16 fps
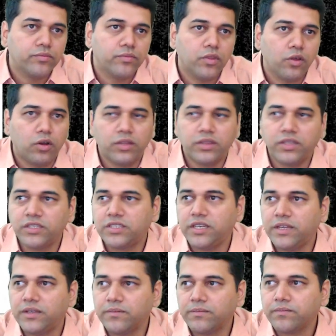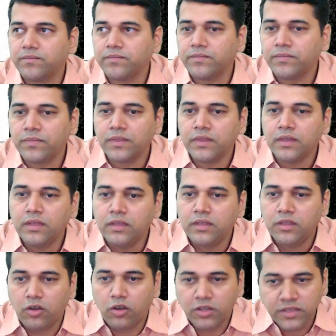on this day.
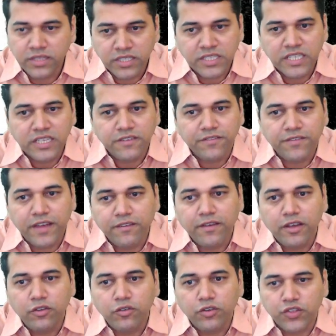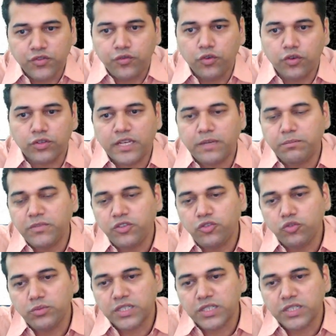Now on this day the fair value was 4. That means you must